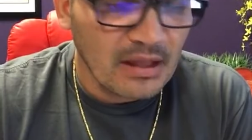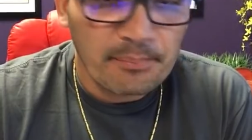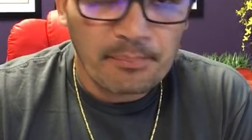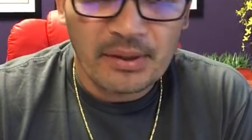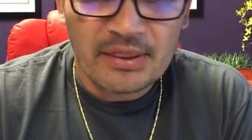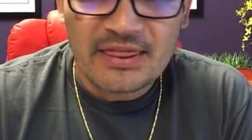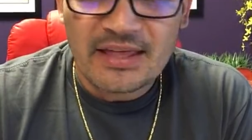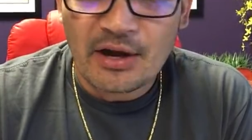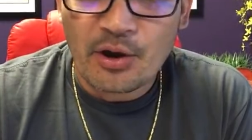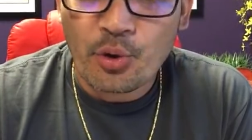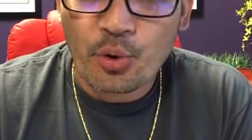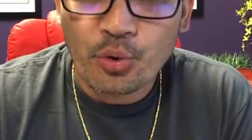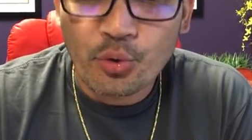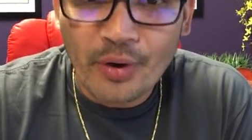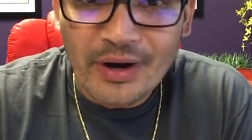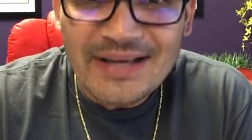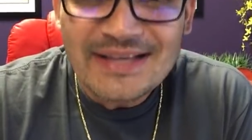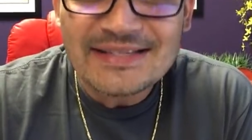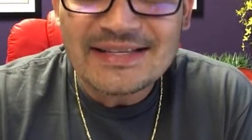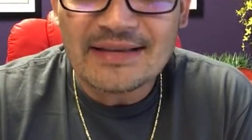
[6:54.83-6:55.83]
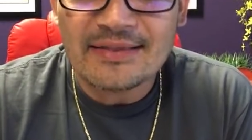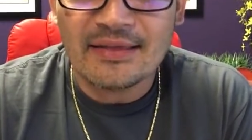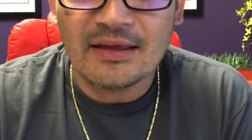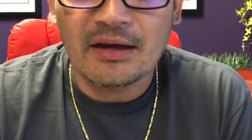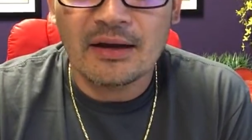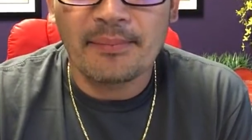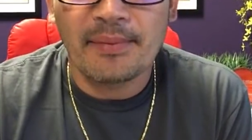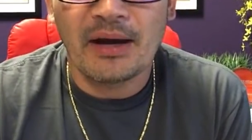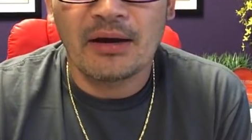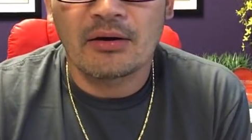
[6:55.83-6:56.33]
But the crazy
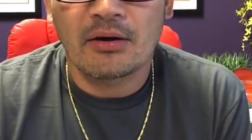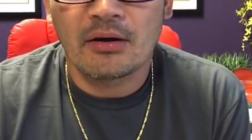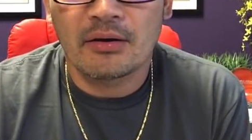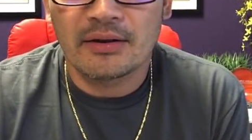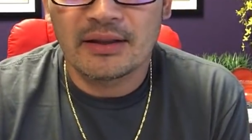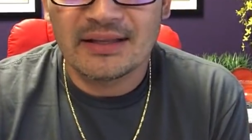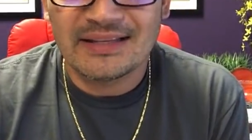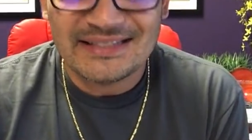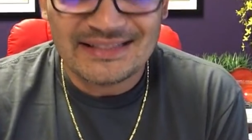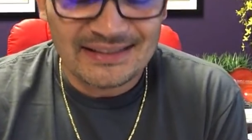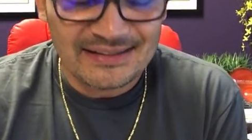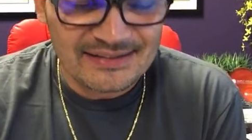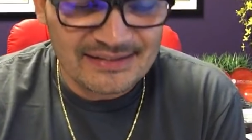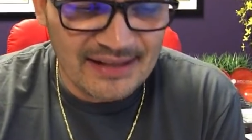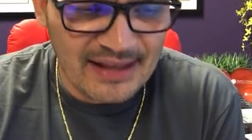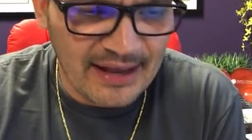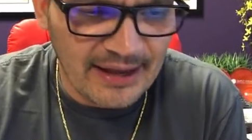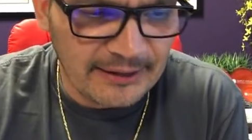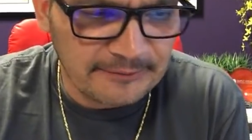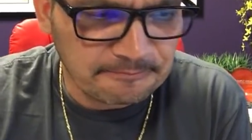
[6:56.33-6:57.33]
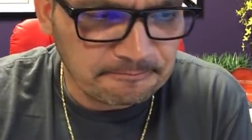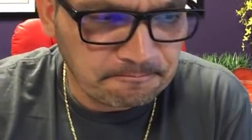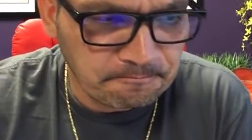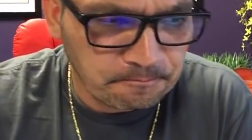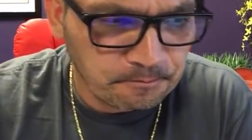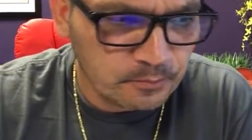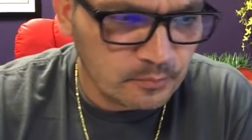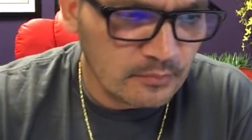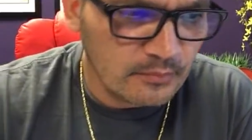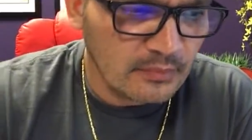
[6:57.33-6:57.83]
thing about all this is that,
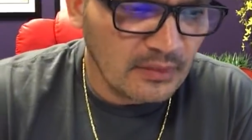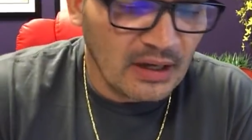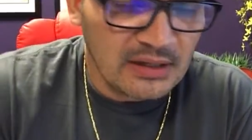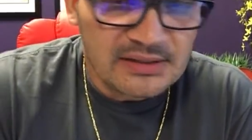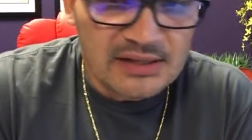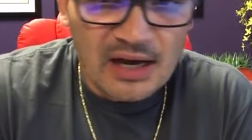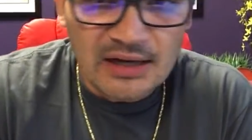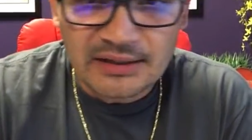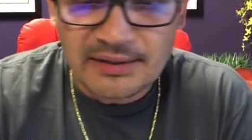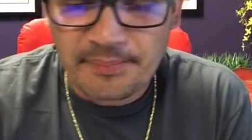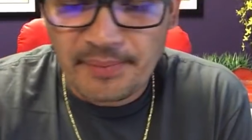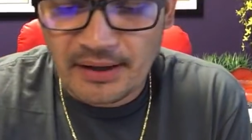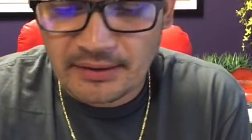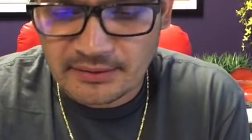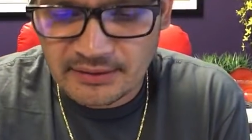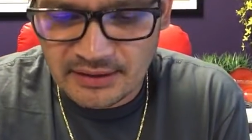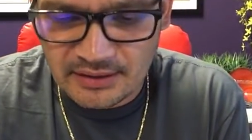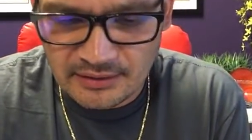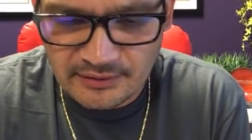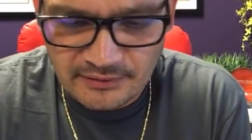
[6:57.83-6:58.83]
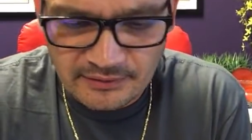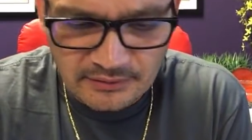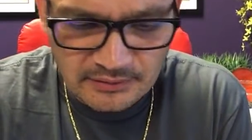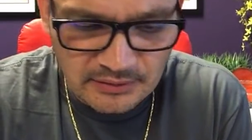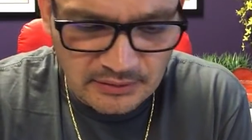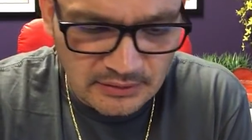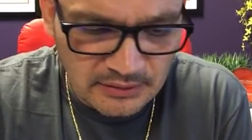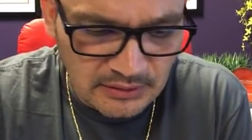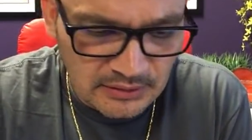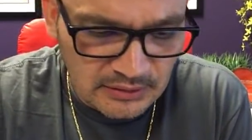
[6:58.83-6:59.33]
I've talked about this,
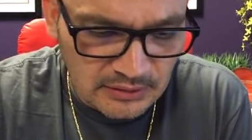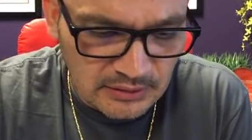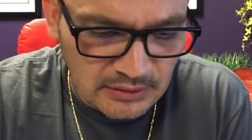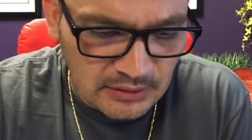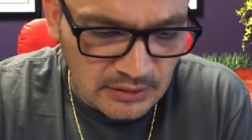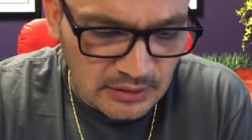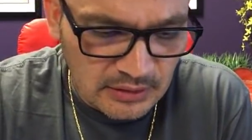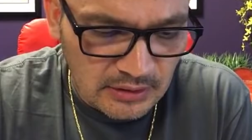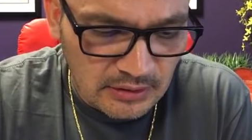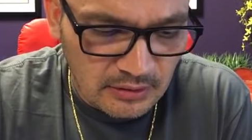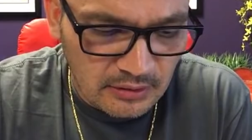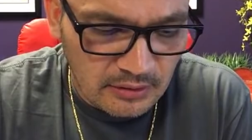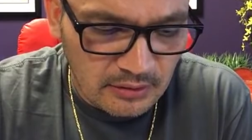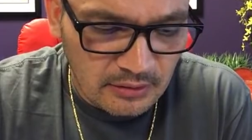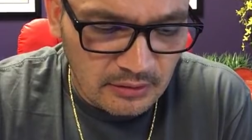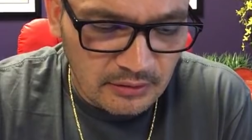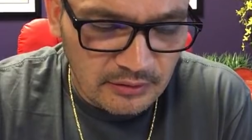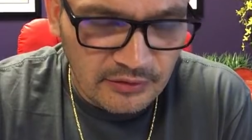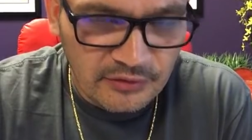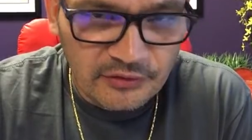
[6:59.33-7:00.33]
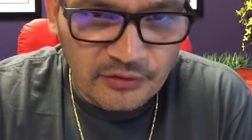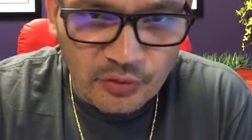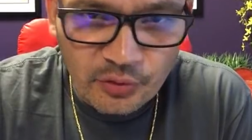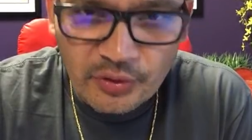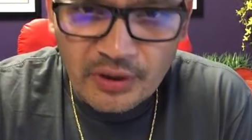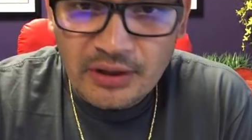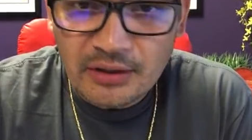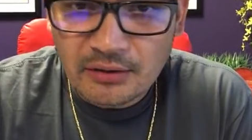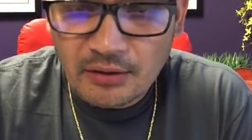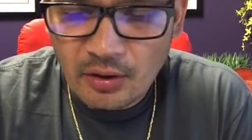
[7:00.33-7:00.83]

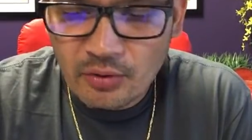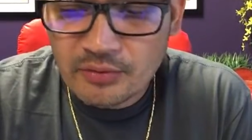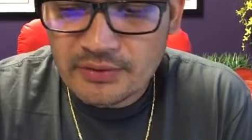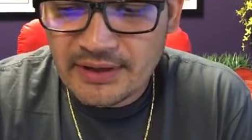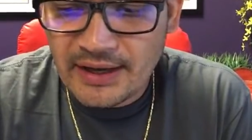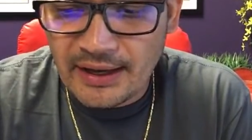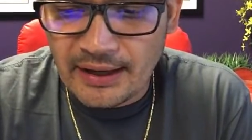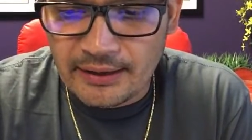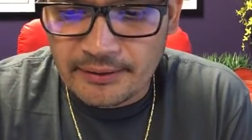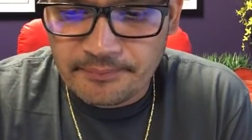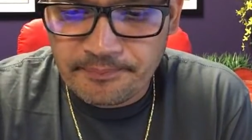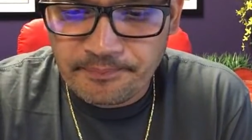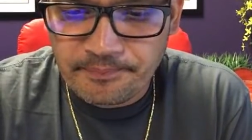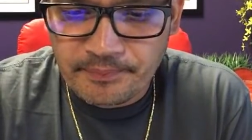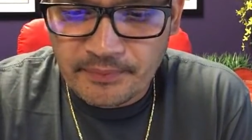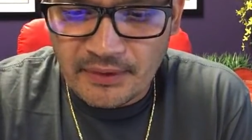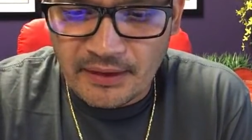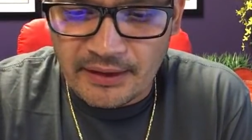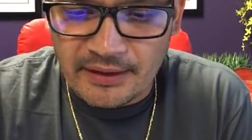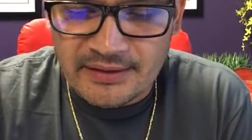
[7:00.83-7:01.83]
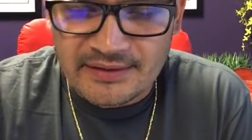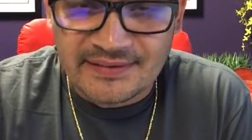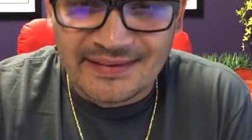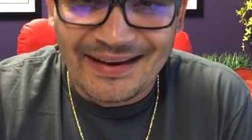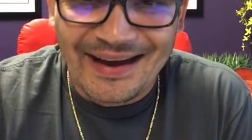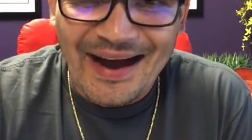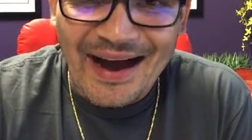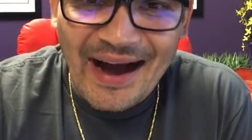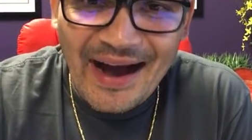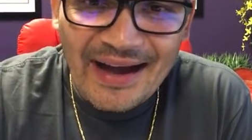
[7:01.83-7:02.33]
student loan debt is
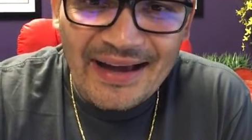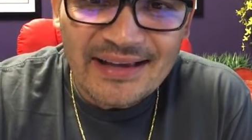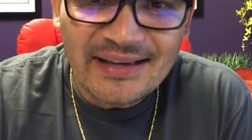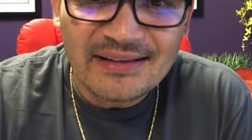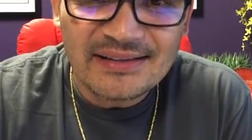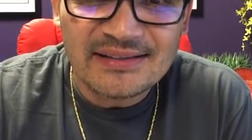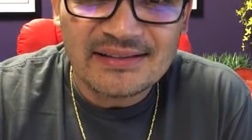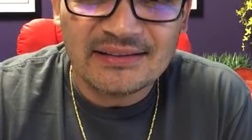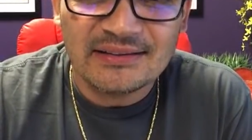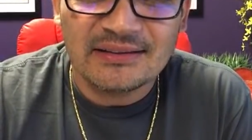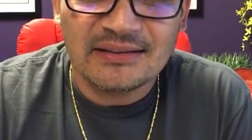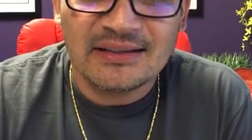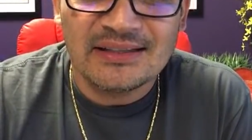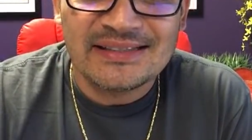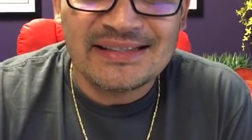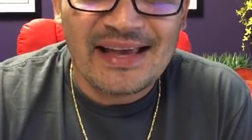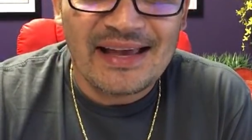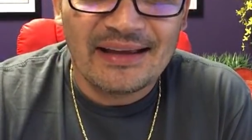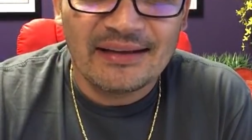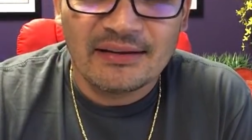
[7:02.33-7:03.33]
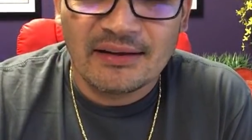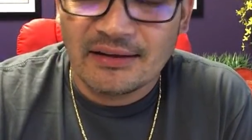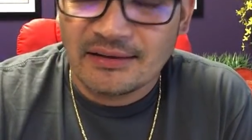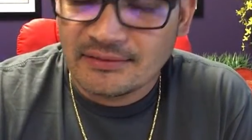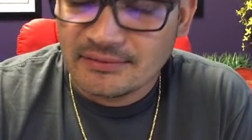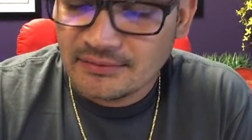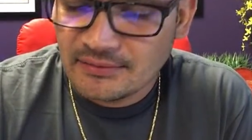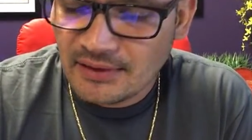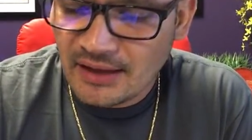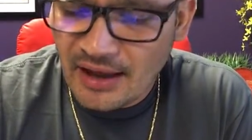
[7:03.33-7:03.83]
the highest it's
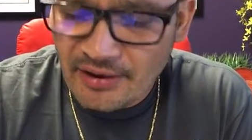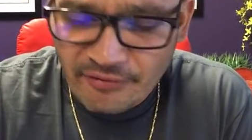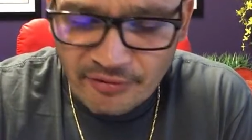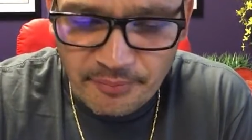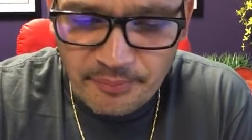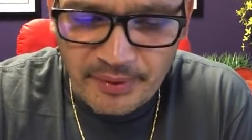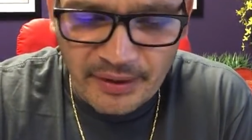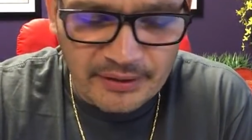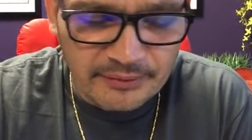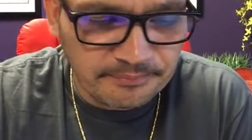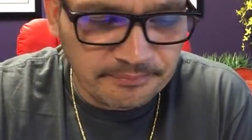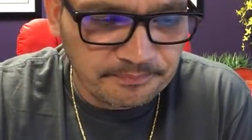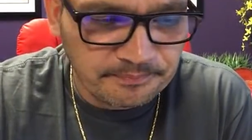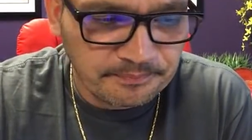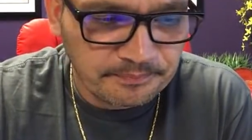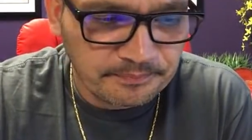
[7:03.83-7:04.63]
ever been.